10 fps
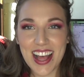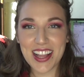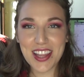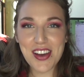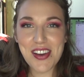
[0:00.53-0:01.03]

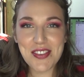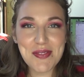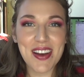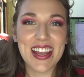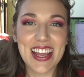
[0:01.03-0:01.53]
Hello
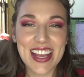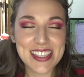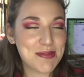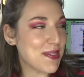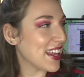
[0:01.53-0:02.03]
everybody,
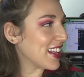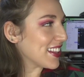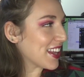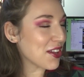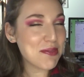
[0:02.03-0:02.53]
it's been
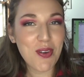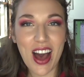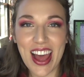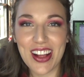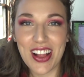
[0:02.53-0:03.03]
a little
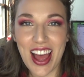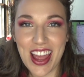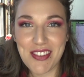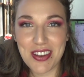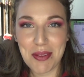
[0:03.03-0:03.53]
while. I
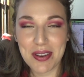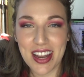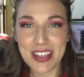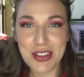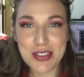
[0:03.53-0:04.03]
have not been
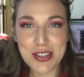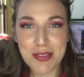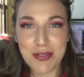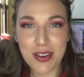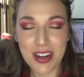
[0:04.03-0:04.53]
on
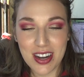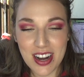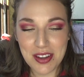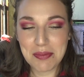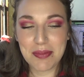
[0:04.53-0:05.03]
YouTube
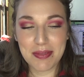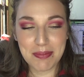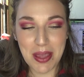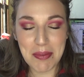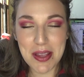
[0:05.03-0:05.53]
for
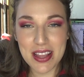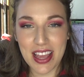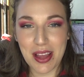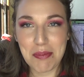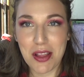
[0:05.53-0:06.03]
maybe
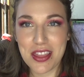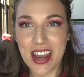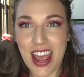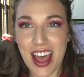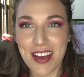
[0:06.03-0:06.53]
like a month
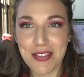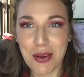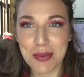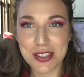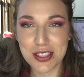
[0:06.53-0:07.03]
and a half,
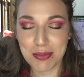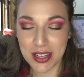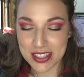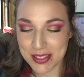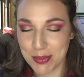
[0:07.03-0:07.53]
almost 2
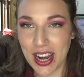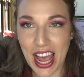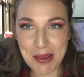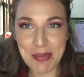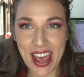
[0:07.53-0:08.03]
months, but
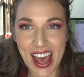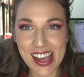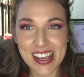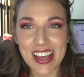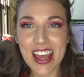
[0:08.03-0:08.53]
I'm
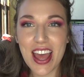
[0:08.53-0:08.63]
back.